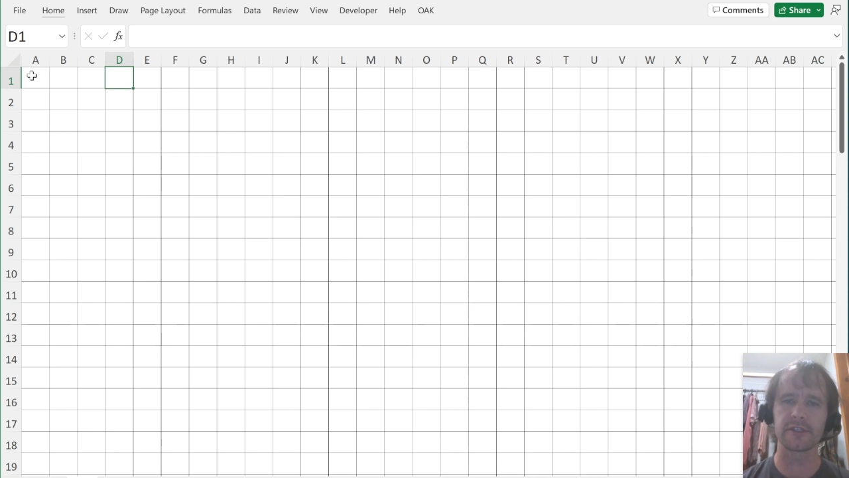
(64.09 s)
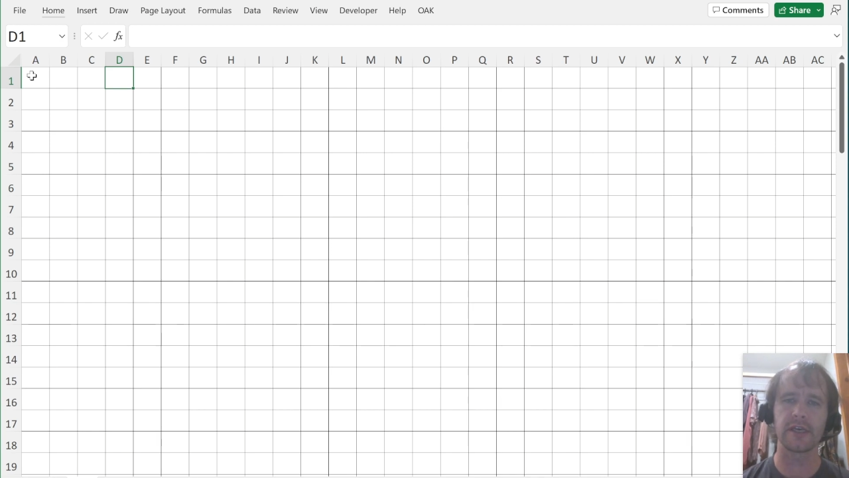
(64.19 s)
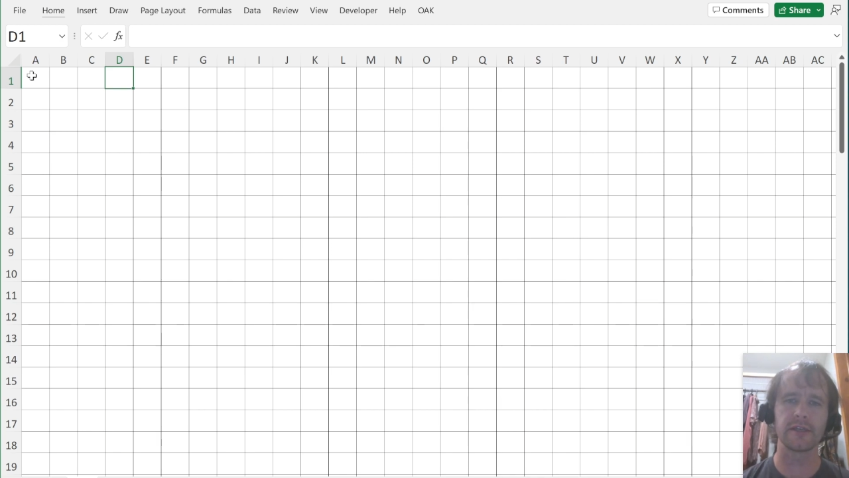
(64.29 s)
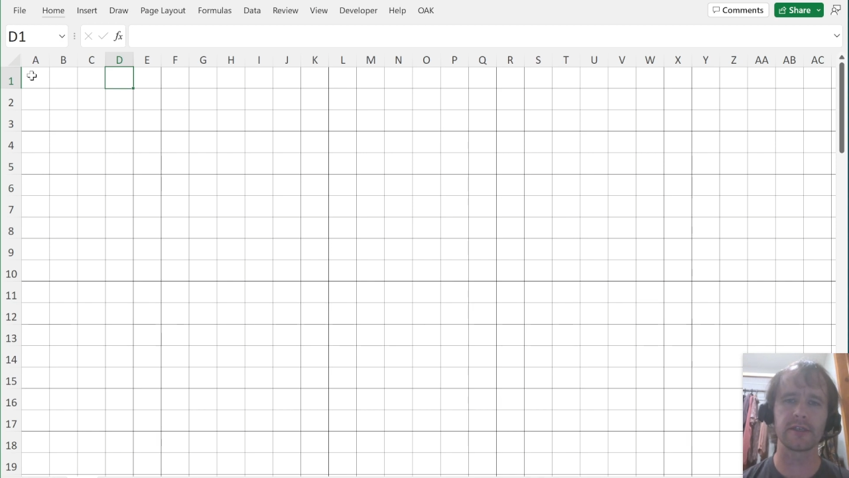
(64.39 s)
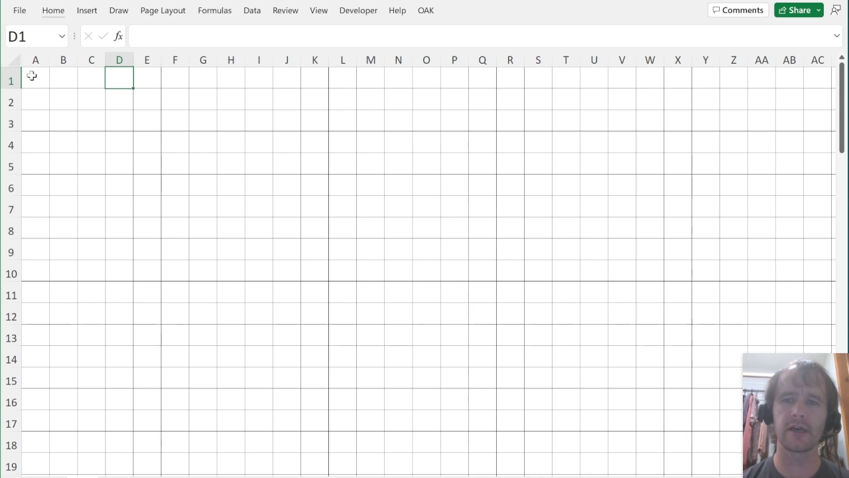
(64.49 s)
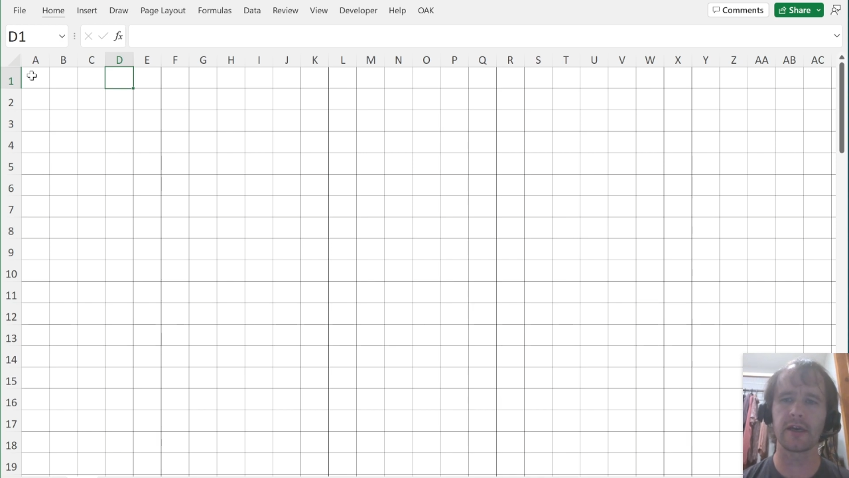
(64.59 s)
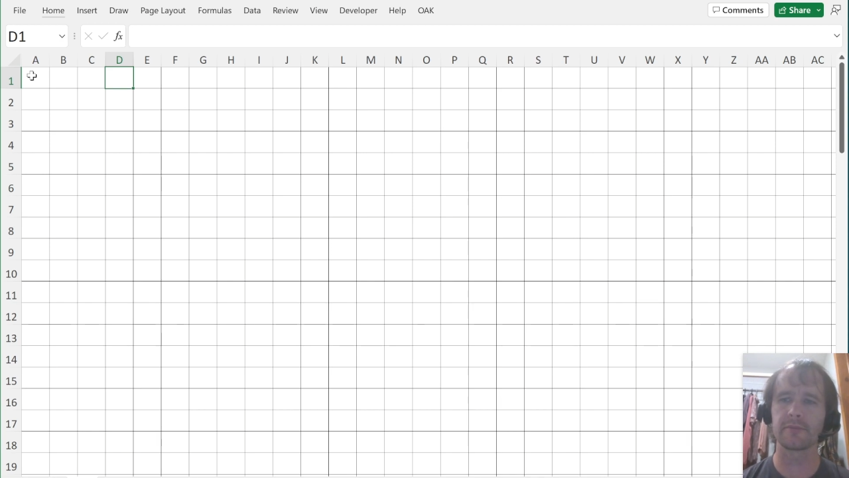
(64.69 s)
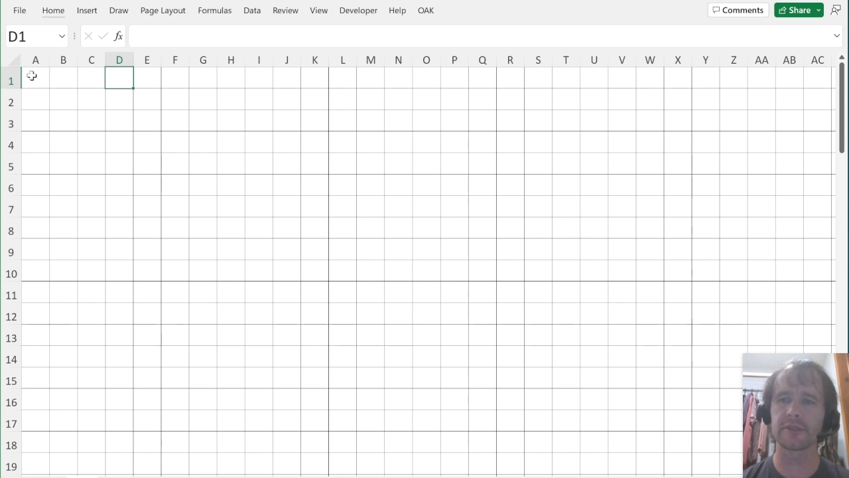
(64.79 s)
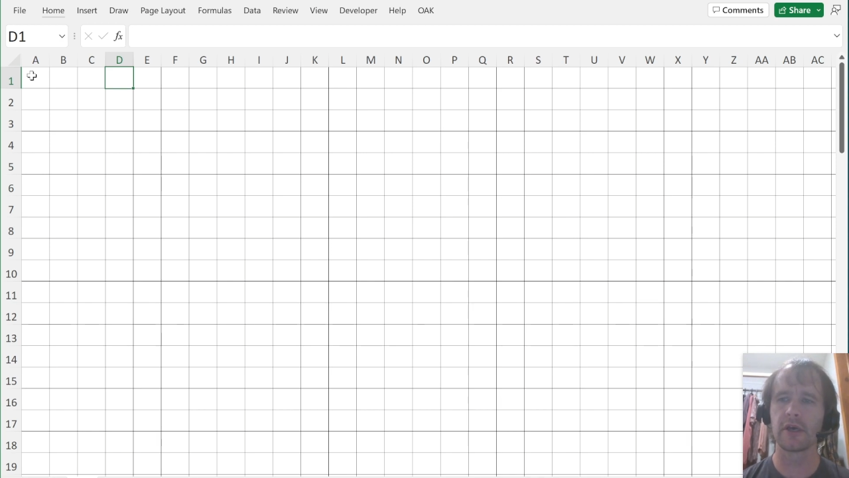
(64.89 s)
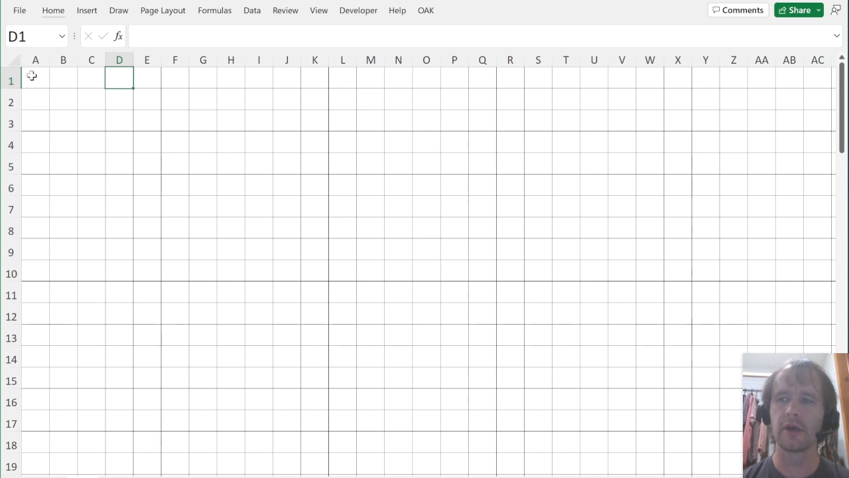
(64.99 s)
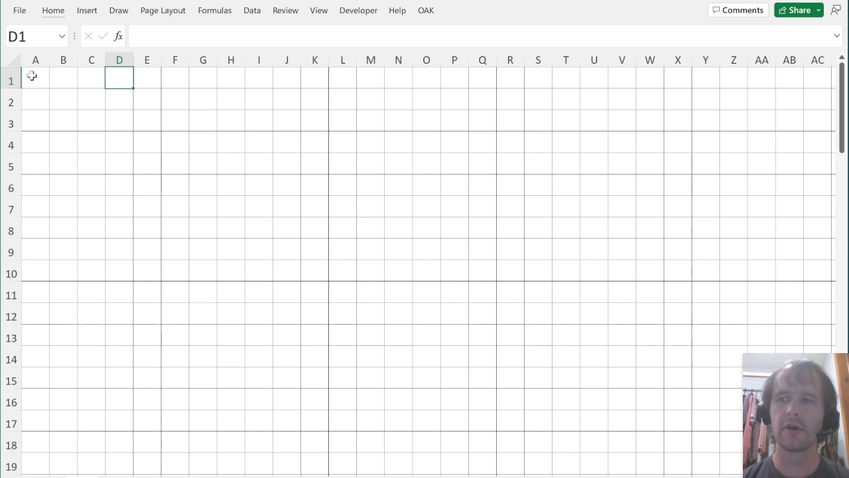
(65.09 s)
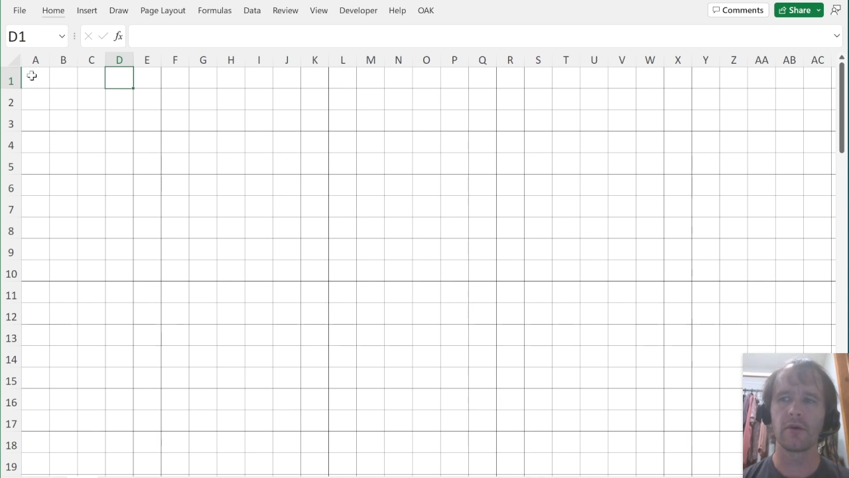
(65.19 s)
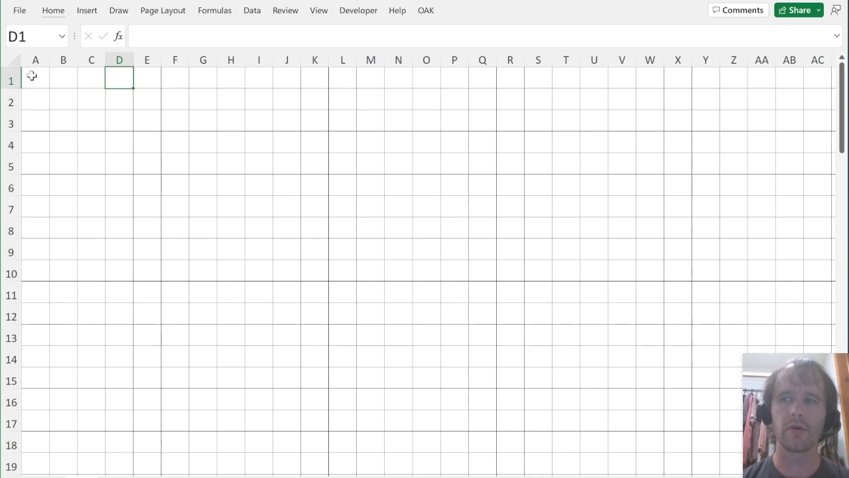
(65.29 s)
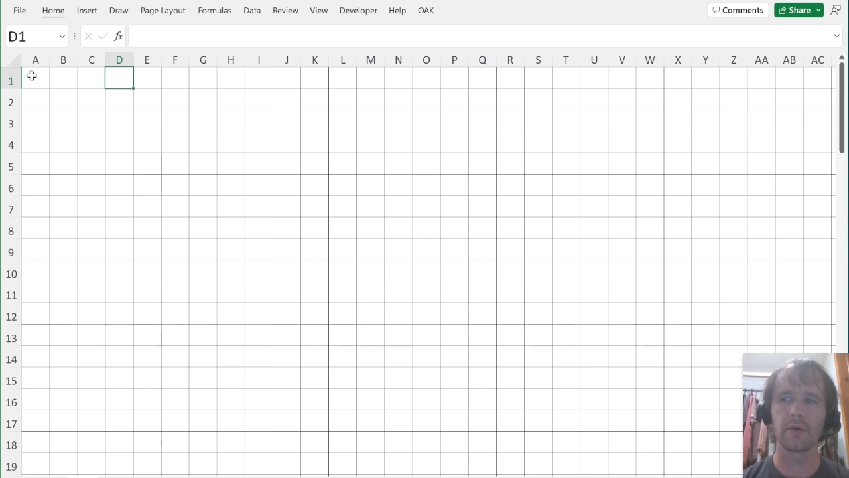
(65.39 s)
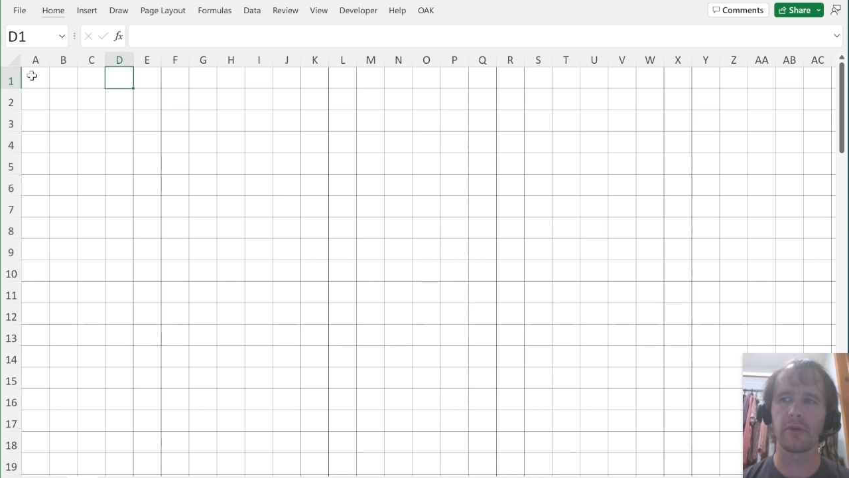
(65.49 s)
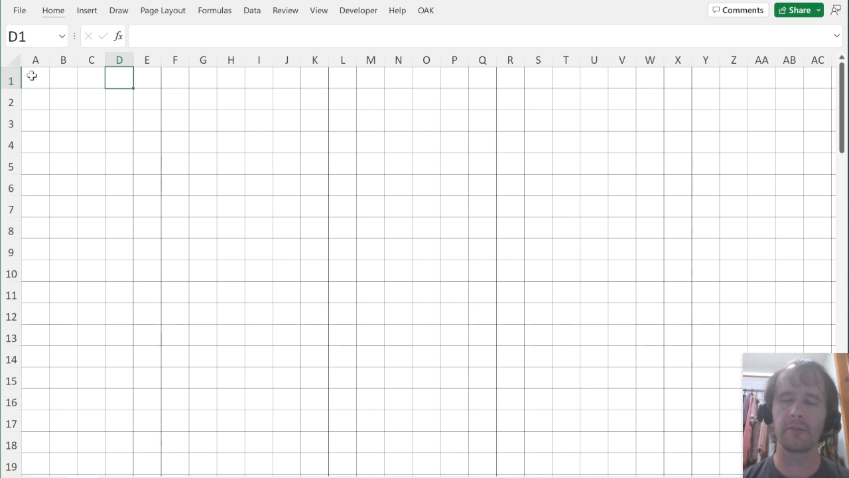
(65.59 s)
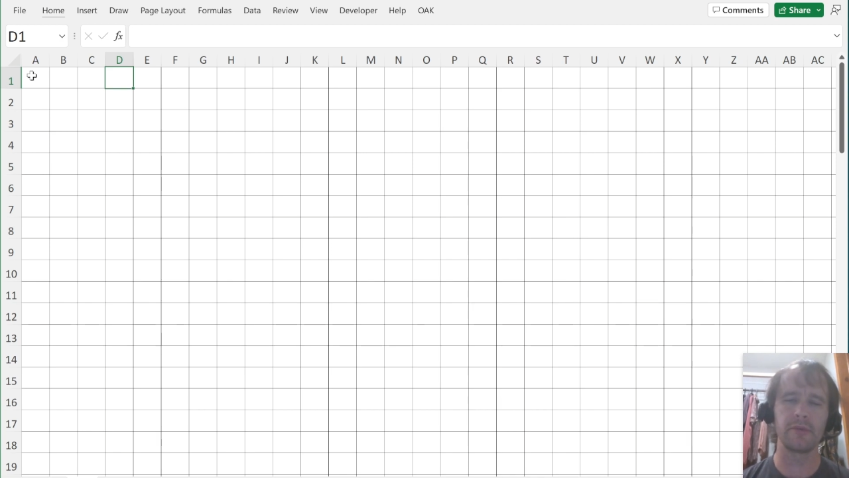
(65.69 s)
10 times, or it might be,